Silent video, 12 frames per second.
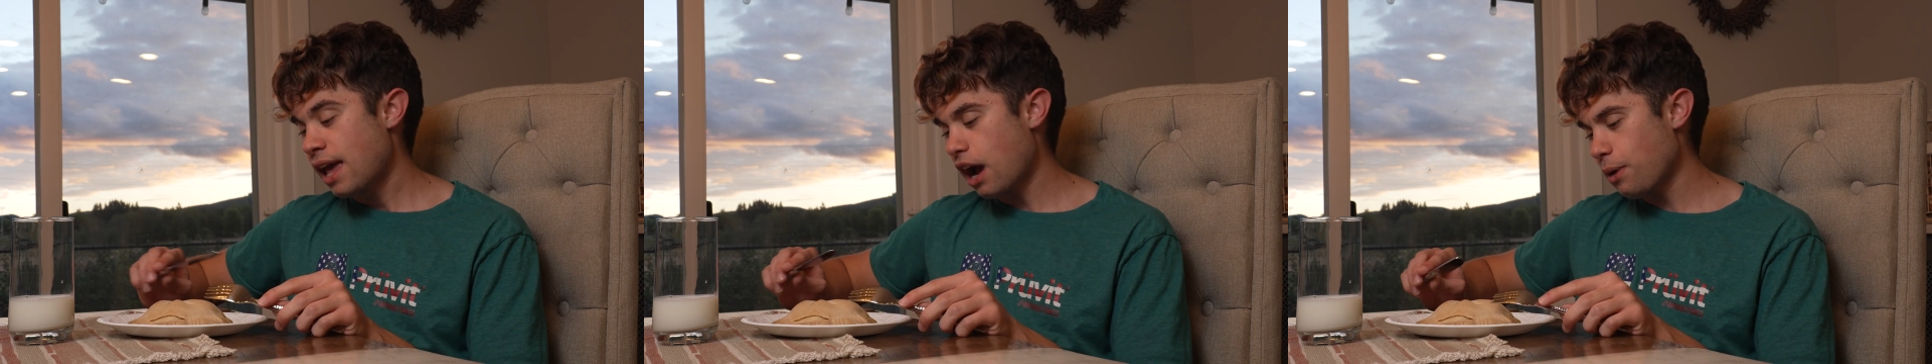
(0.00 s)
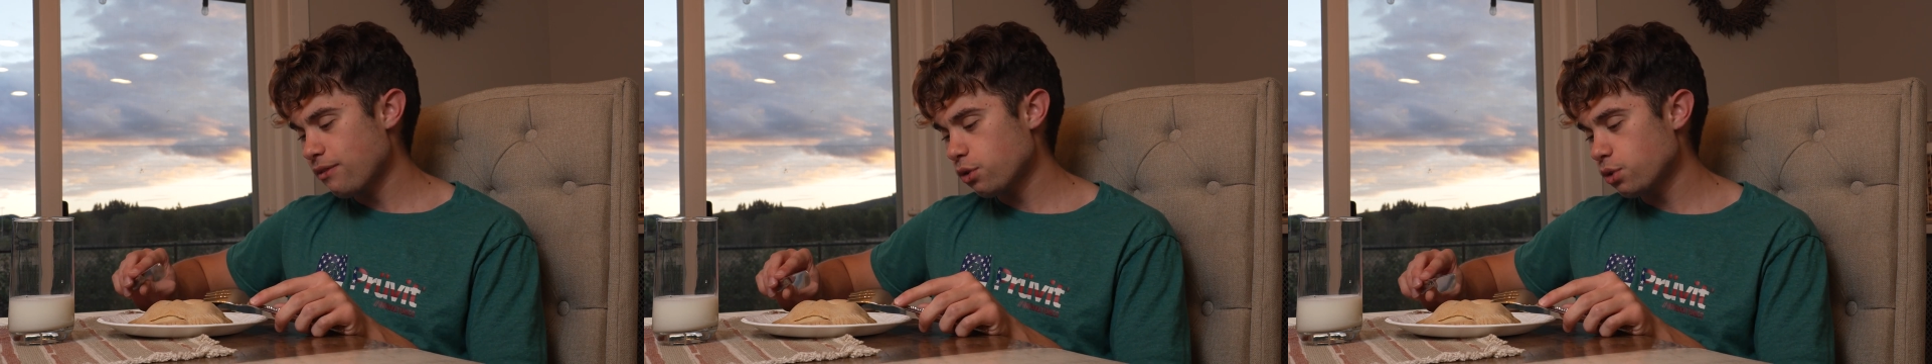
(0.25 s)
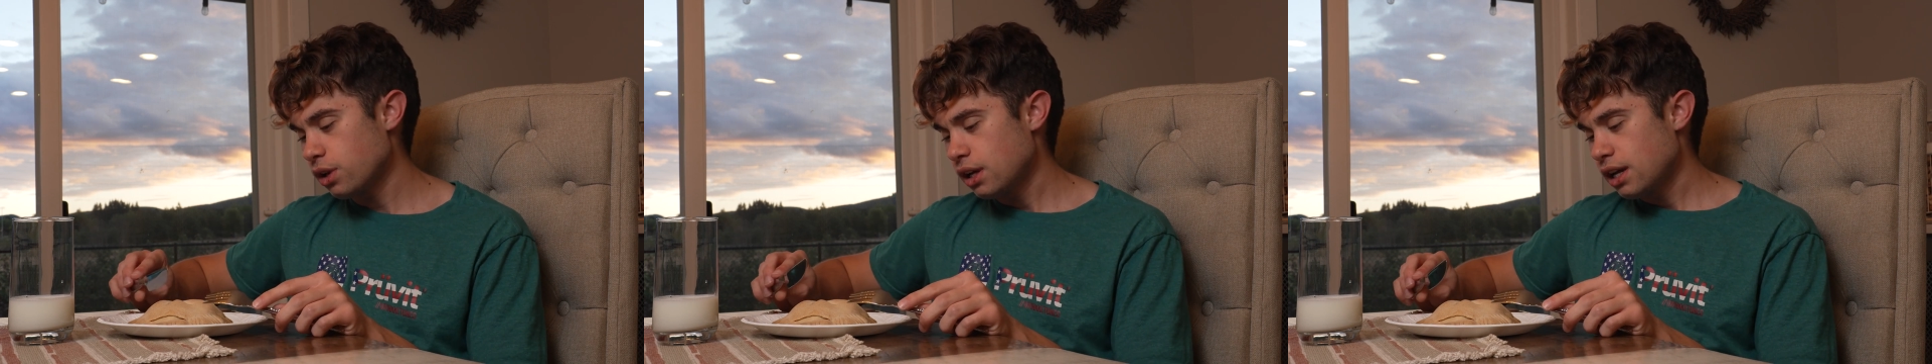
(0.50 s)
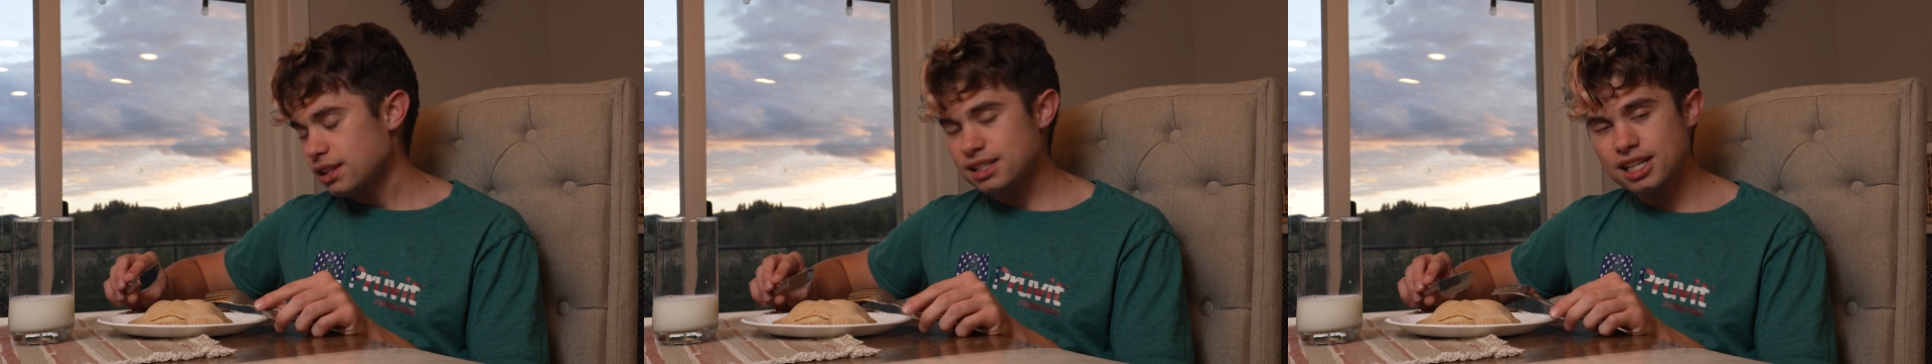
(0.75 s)
However,
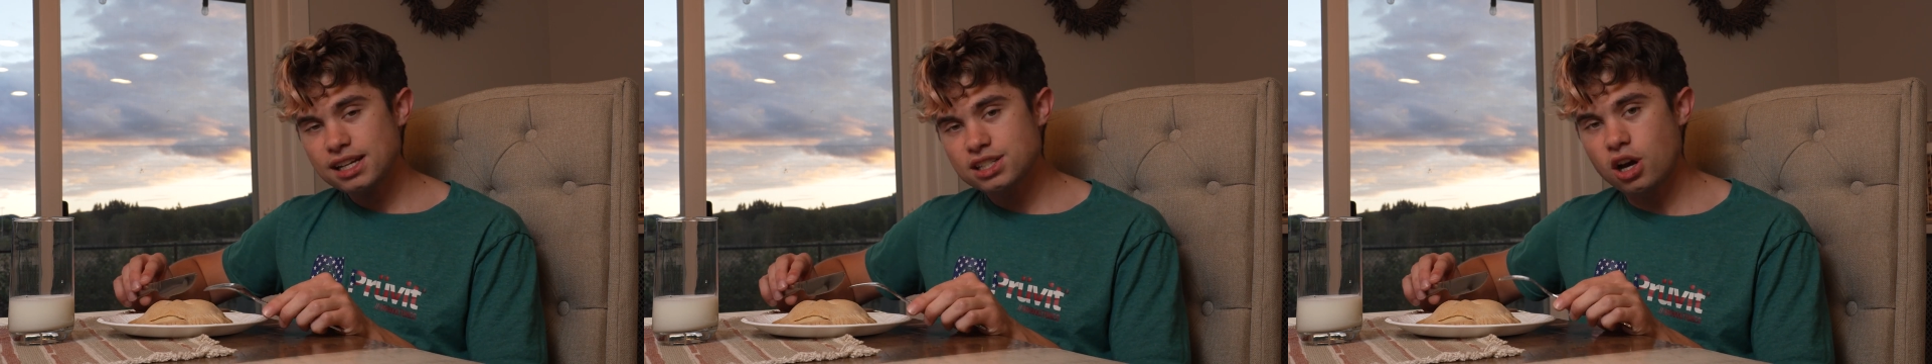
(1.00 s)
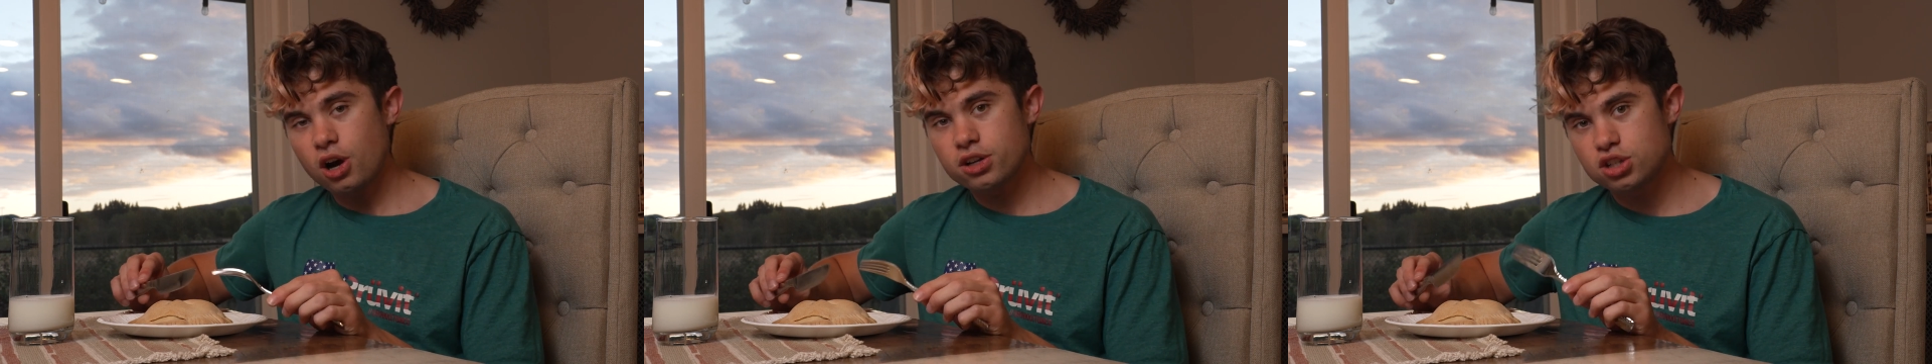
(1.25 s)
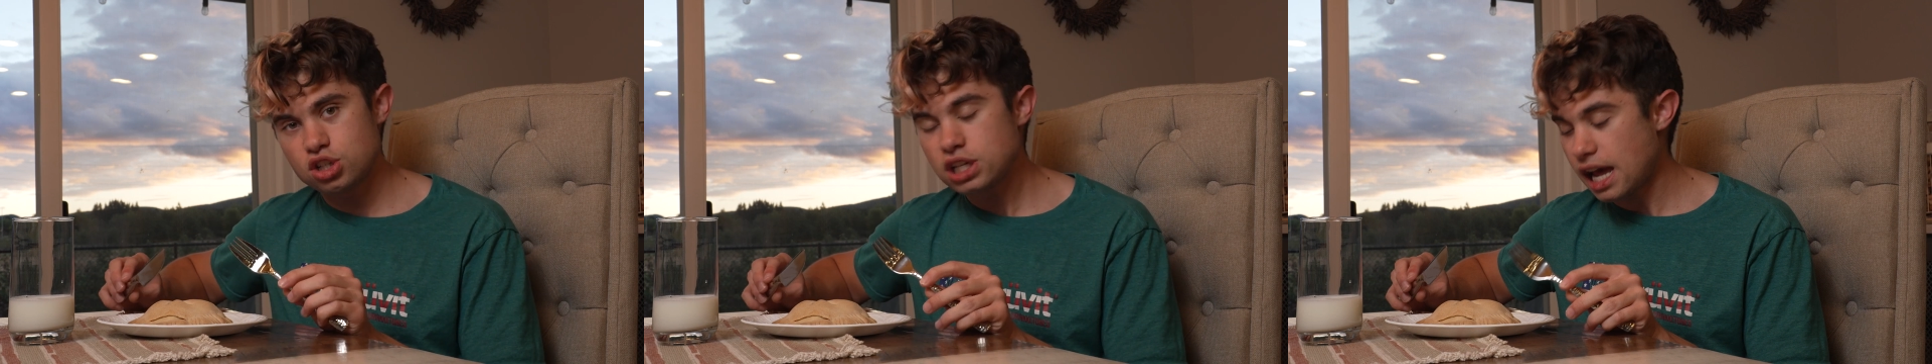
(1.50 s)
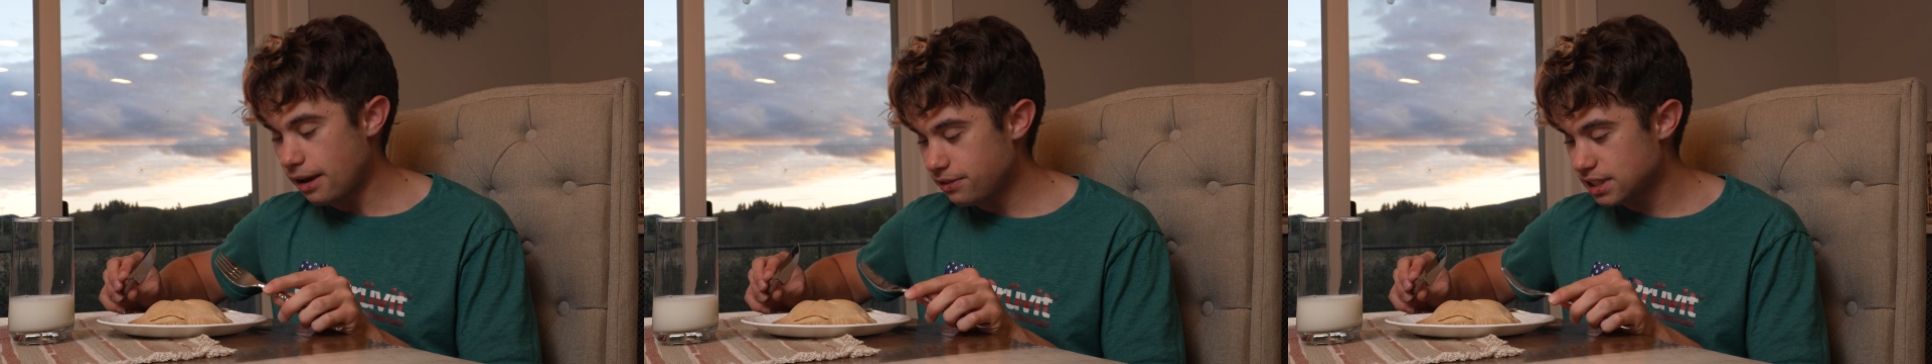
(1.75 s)
the TikTok
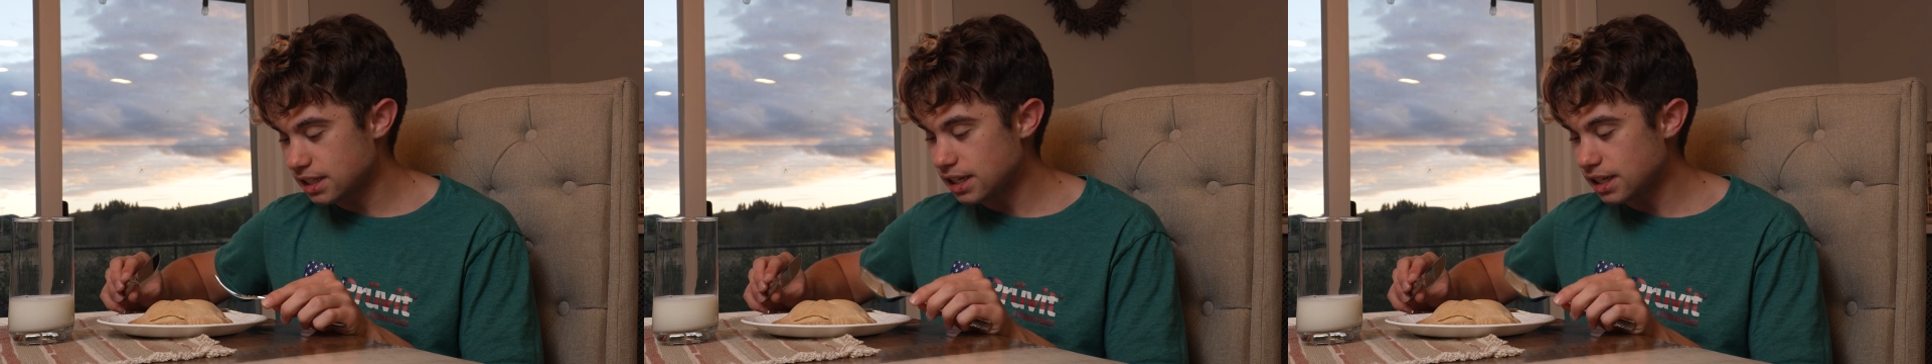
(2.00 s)
chefs